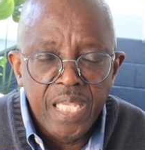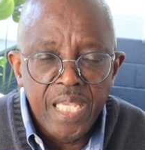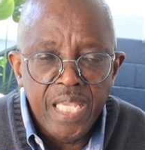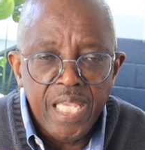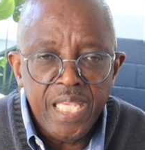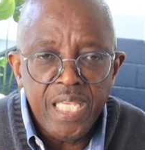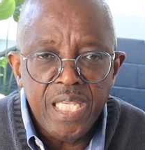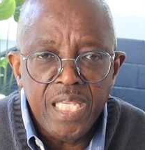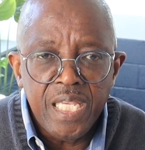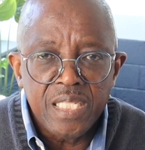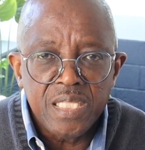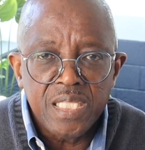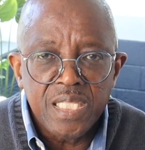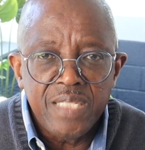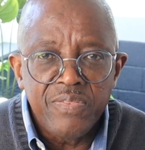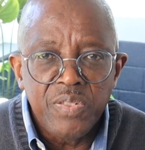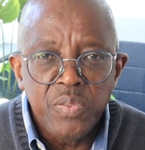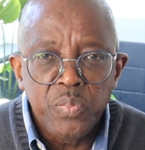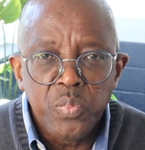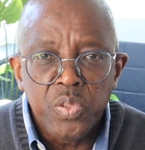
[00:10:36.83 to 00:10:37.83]
he is
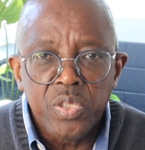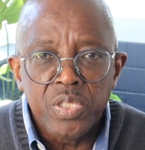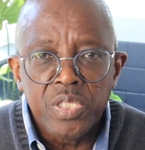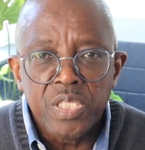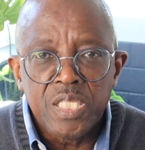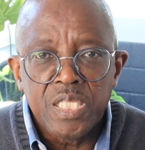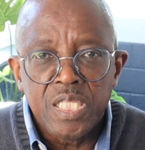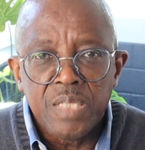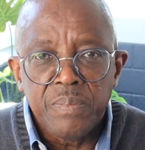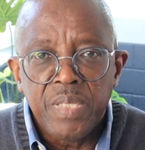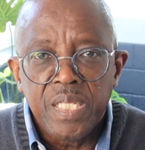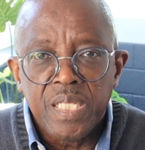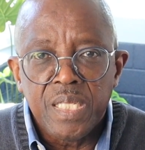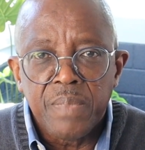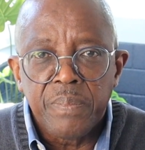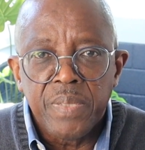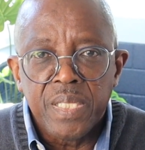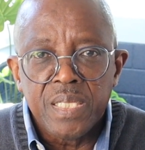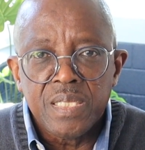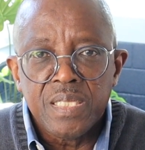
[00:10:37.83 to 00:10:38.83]
even worthy to be in the
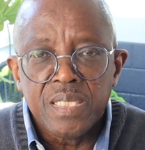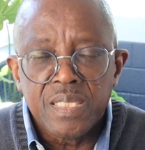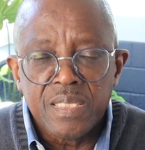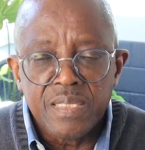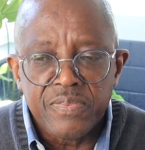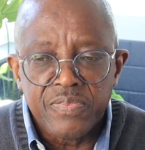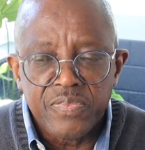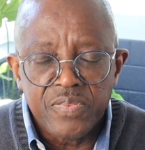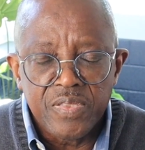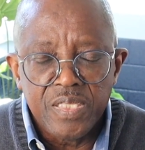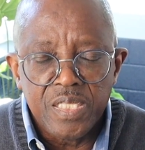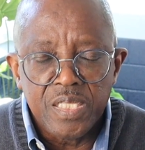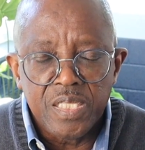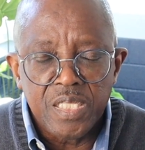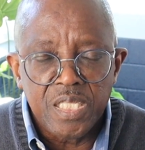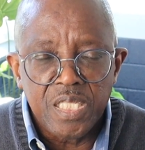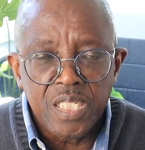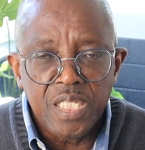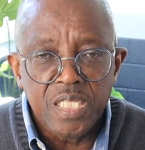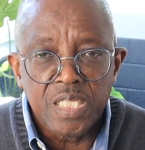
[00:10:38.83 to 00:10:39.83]
presence of
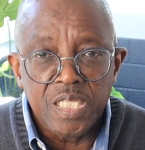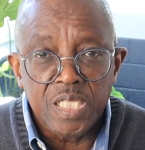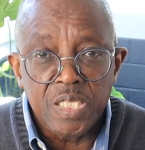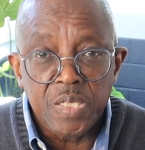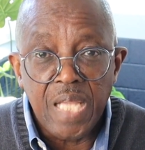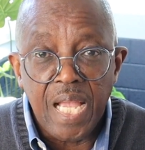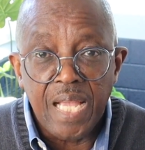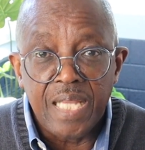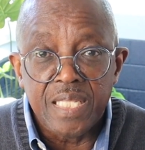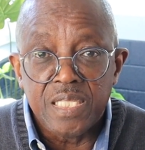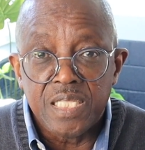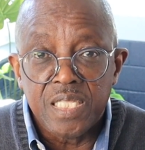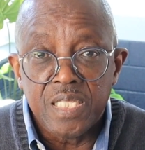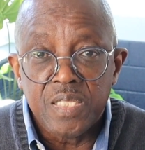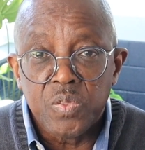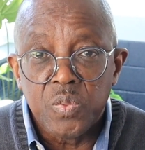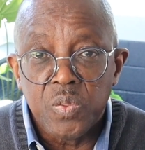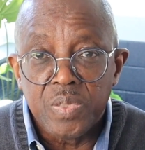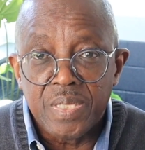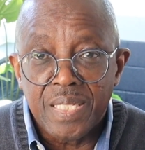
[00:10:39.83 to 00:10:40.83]
Jesus, and
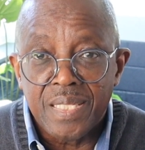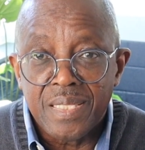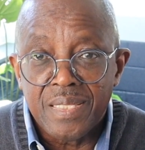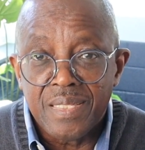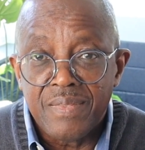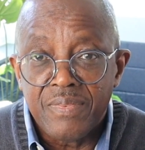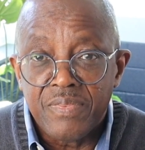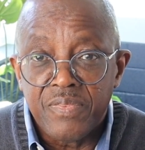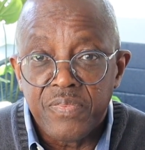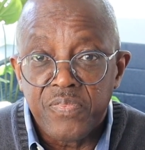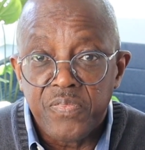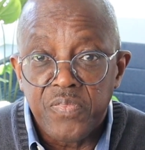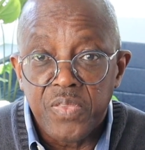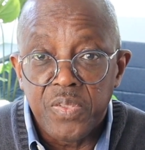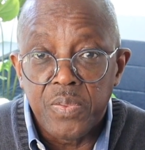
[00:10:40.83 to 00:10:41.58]
Jesus was not even,